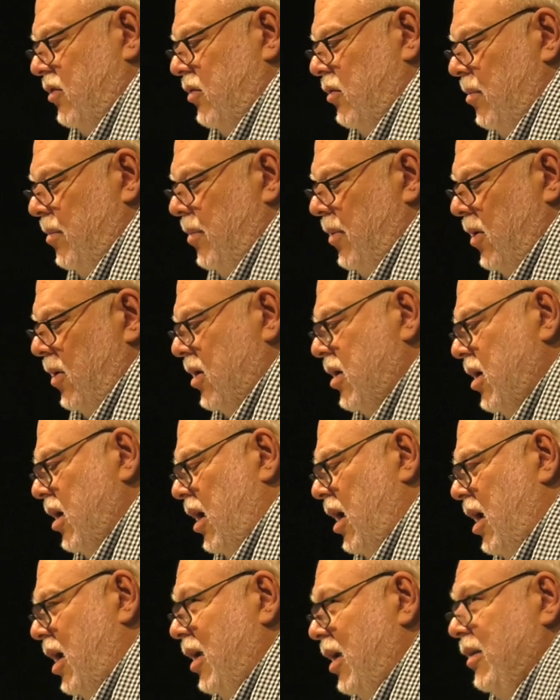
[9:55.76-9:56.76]
to do a book
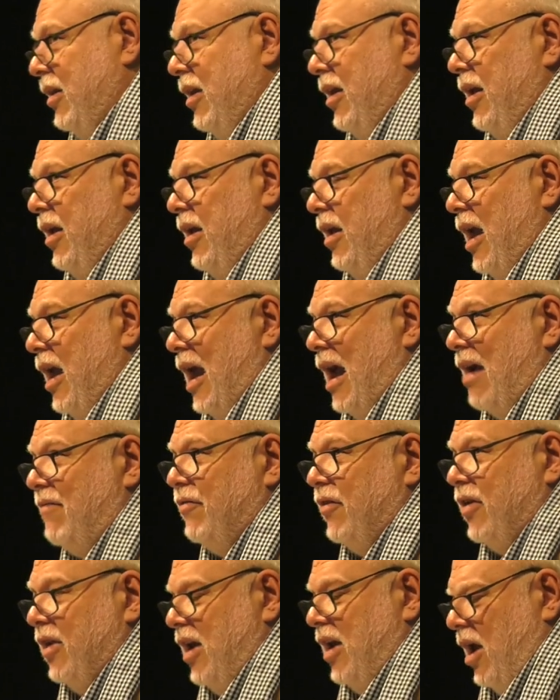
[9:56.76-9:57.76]
on the
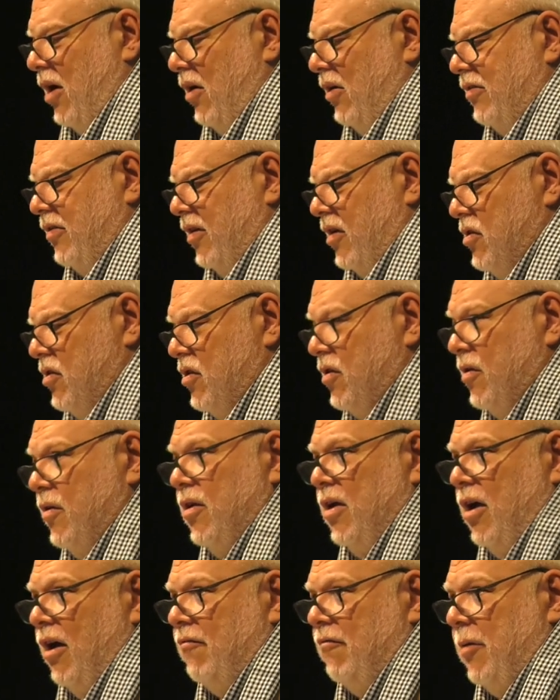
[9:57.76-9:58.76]
African heritage
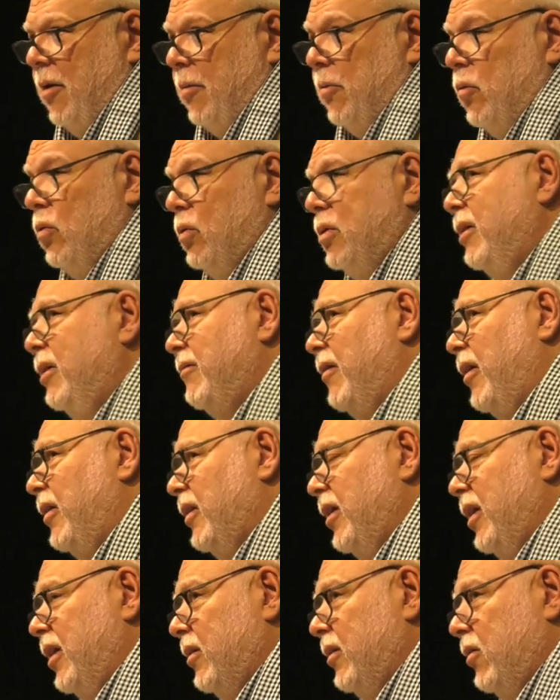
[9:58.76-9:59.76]
of people who live
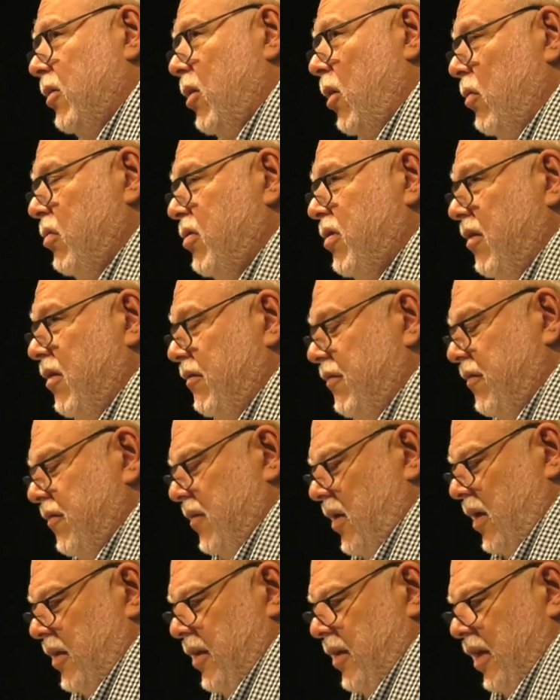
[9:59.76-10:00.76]
on the coast of,
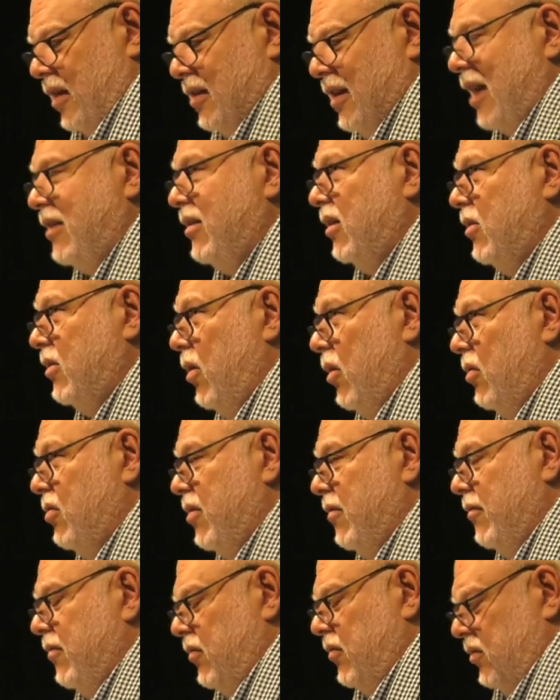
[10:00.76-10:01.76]
on the Atlantic
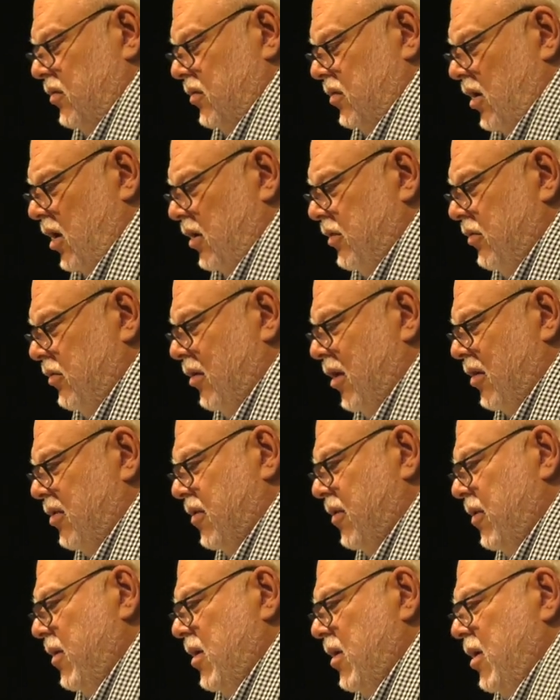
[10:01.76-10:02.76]
coast of
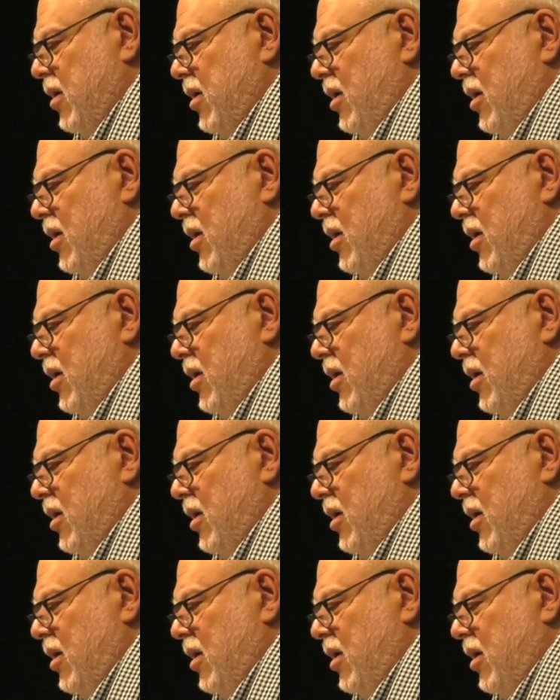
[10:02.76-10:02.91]
Honduras,